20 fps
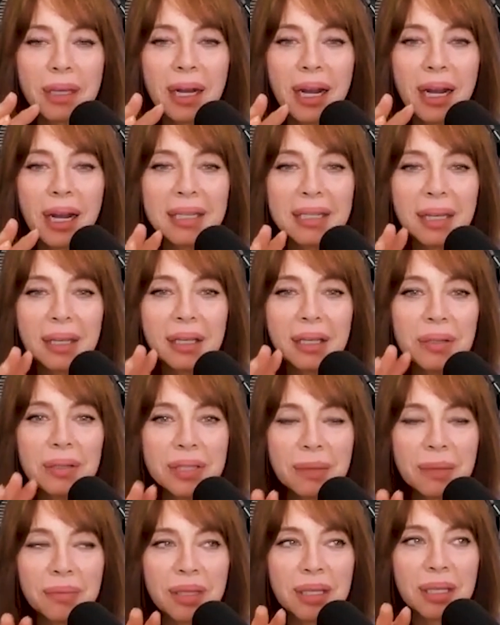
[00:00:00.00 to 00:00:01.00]
Can I tell you
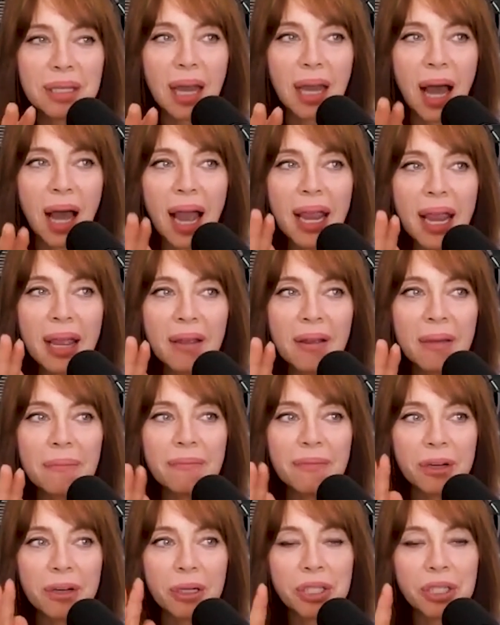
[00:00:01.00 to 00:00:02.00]
something? I
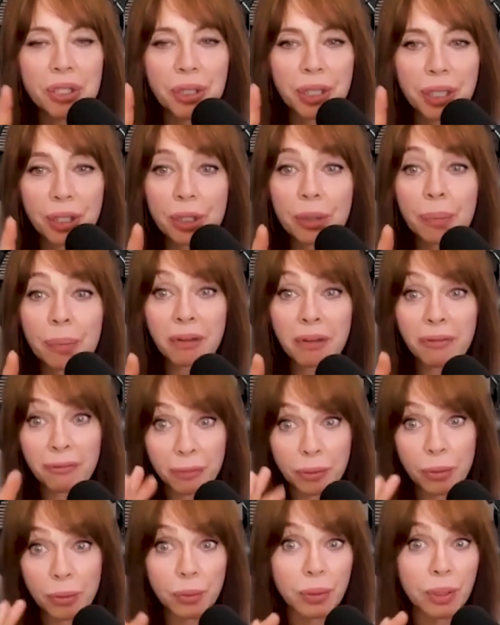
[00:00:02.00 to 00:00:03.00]
am very triggered by
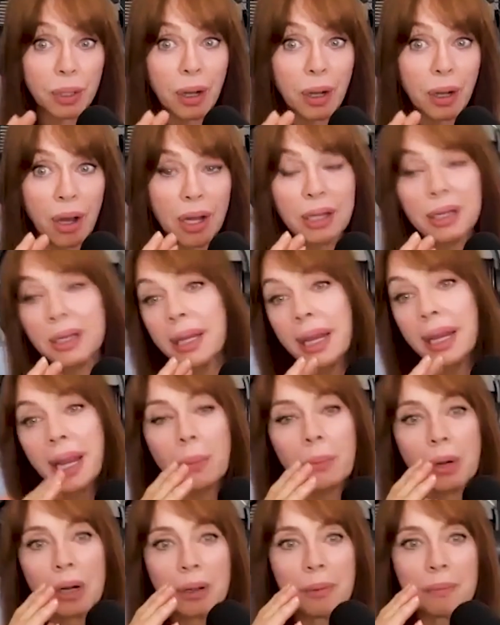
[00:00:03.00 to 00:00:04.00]
food on
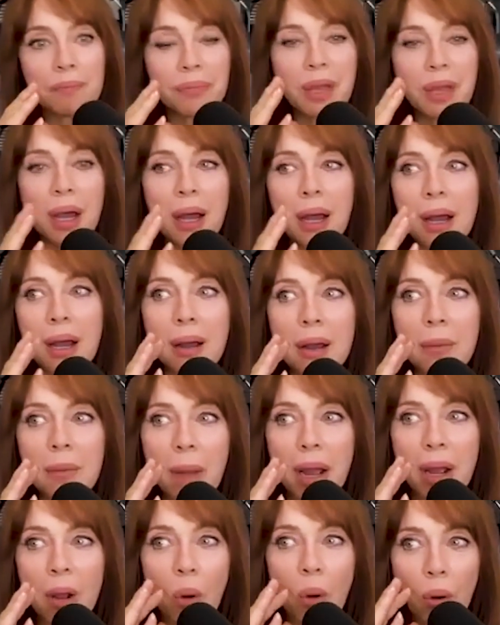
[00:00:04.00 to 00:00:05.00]
camera.
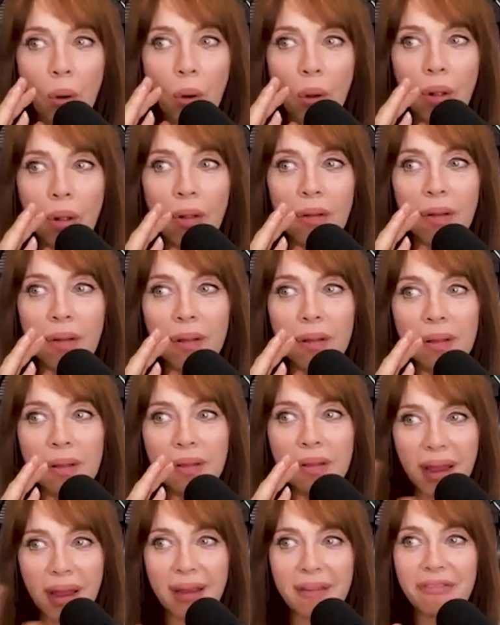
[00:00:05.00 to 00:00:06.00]
My whole
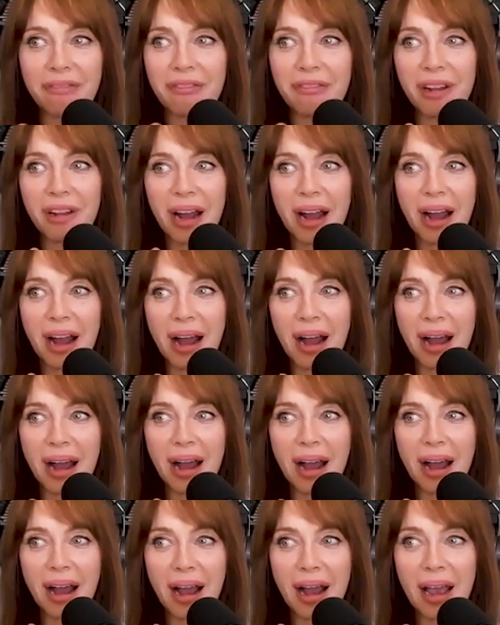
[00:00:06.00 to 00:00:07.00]
life,
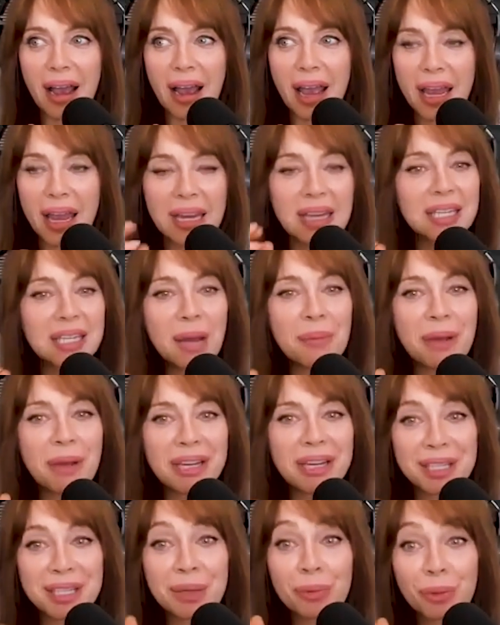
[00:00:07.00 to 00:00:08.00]
anytime
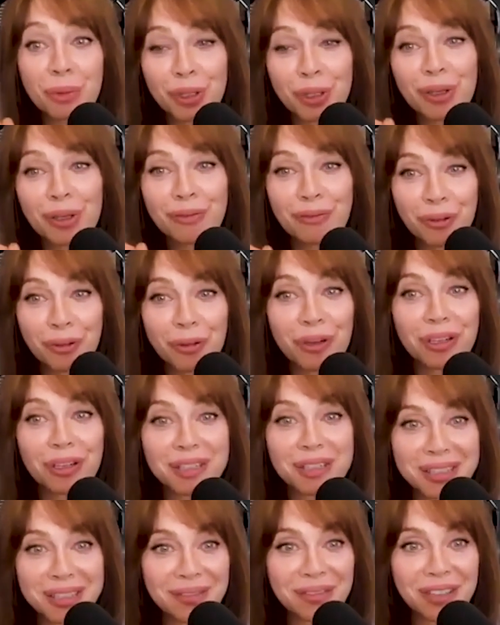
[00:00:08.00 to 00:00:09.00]
I see really good food
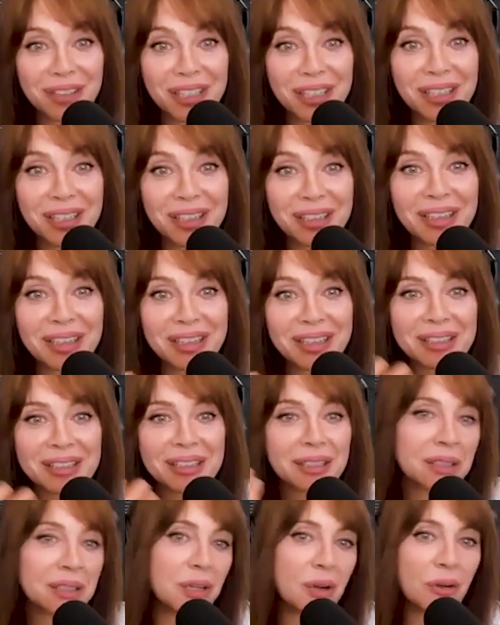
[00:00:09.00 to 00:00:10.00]
on TV,
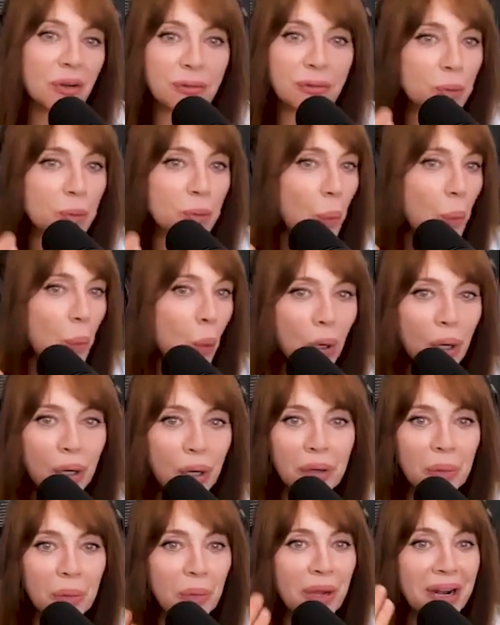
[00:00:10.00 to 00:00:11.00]
it's, food
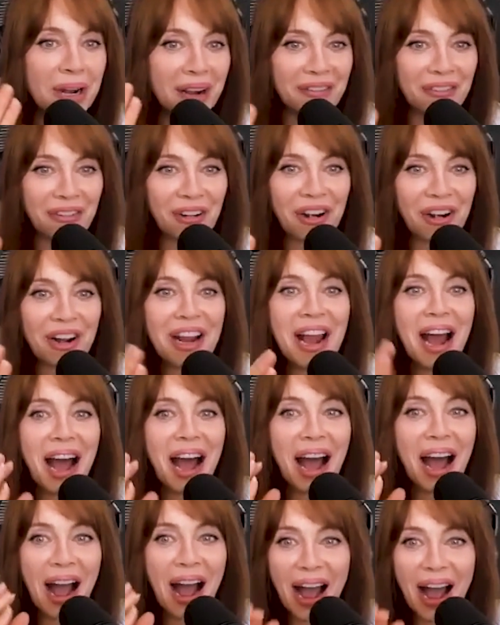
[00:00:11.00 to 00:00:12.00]
porn or whatever,
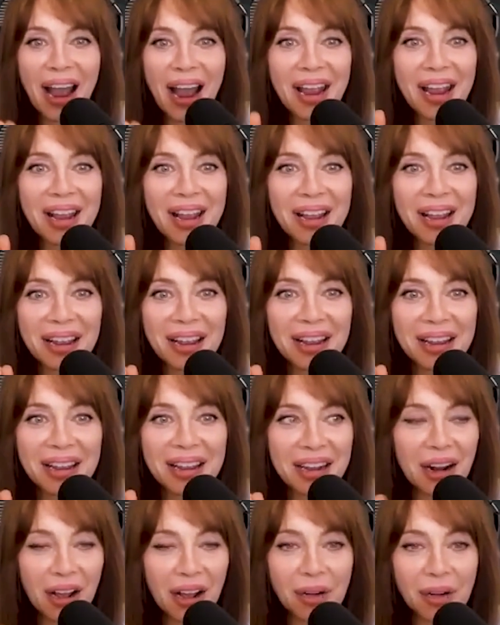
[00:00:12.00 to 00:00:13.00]
I
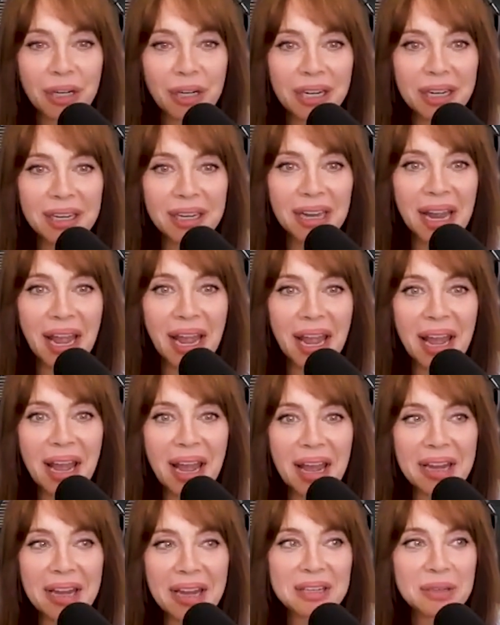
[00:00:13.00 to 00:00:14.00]
get hungry.
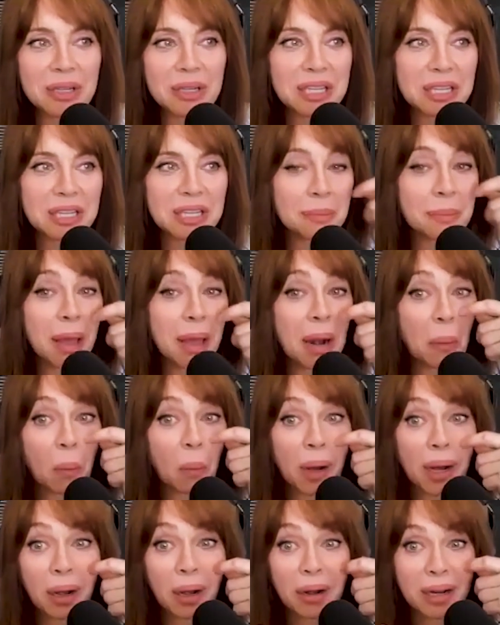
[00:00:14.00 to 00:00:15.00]
And it doesn't matter
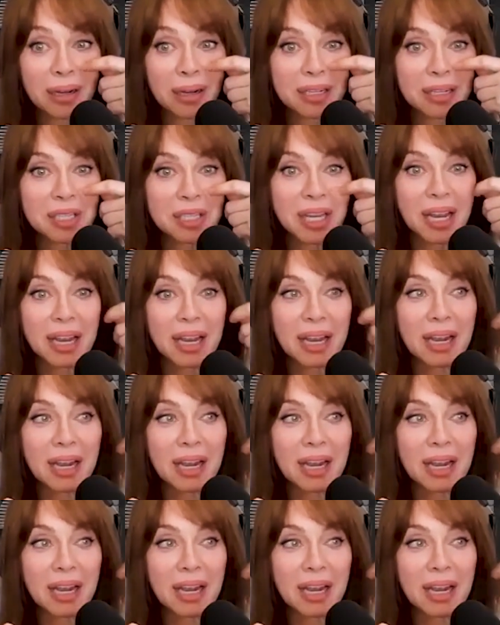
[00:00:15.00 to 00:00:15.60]
where it is.